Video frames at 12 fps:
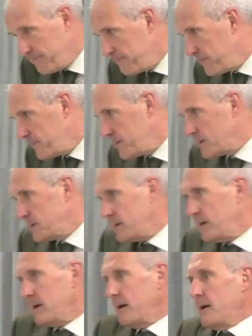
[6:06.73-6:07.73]
Um,
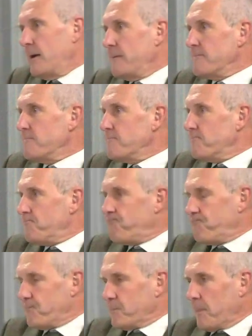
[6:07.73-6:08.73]
uh,
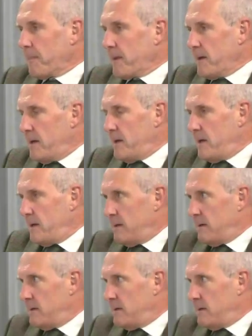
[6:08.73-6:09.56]
FUJ